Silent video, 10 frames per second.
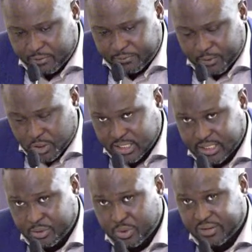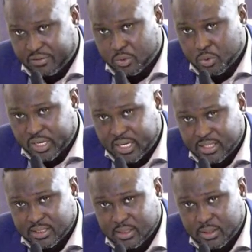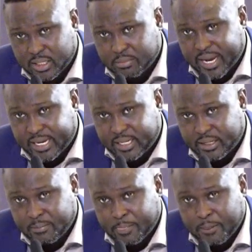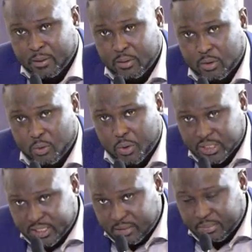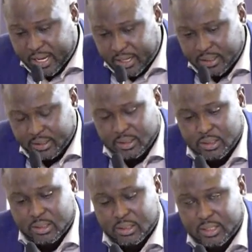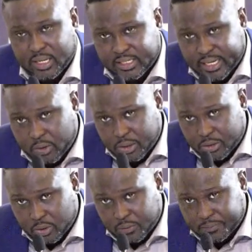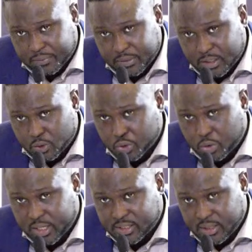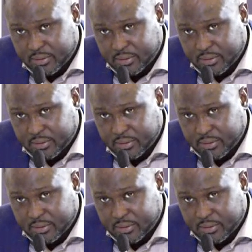first letter you never wrote, it is written by the, or was written by the internal auditor. That is also correct, sir?